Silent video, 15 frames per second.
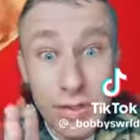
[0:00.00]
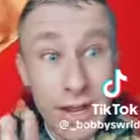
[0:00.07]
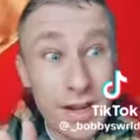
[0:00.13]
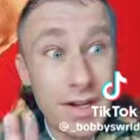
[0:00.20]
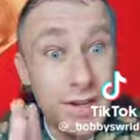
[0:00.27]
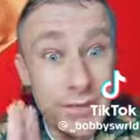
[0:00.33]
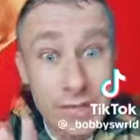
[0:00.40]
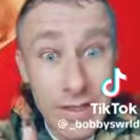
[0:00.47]
not
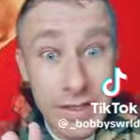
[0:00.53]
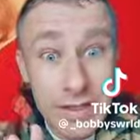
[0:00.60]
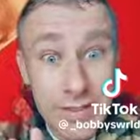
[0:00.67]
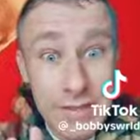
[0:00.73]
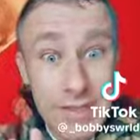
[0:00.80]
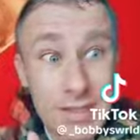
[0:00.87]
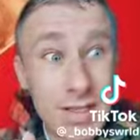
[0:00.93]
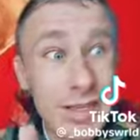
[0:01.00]

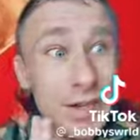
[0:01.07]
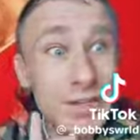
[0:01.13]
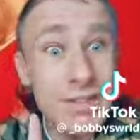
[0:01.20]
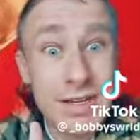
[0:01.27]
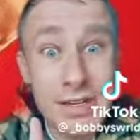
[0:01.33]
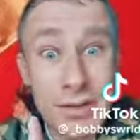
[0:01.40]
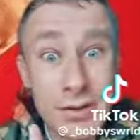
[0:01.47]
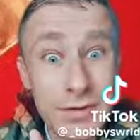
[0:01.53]
convinced, here's
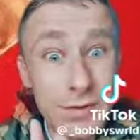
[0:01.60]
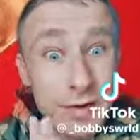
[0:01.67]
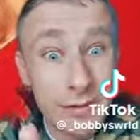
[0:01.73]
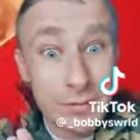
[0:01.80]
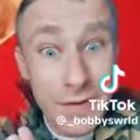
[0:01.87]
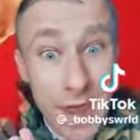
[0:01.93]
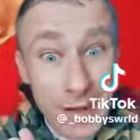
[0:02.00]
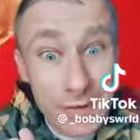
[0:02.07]
another fun
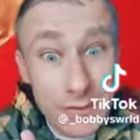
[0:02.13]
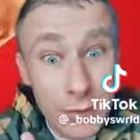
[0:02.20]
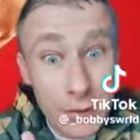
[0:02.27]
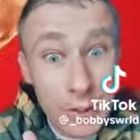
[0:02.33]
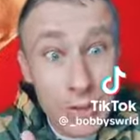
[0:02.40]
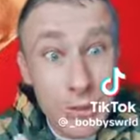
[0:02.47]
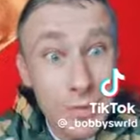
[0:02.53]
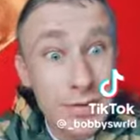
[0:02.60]
fact for
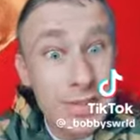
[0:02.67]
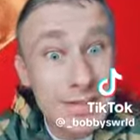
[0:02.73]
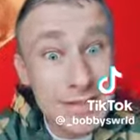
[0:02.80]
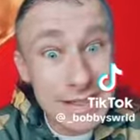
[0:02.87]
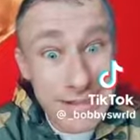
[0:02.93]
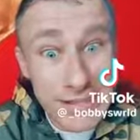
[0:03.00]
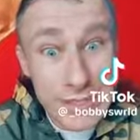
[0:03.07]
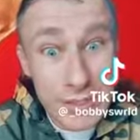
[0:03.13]
you. Let's
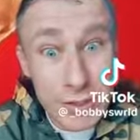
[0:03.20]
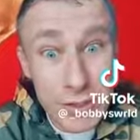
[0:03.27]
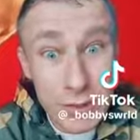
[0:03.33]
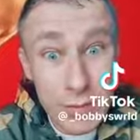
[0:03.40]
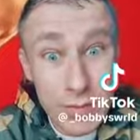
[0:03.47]
continue.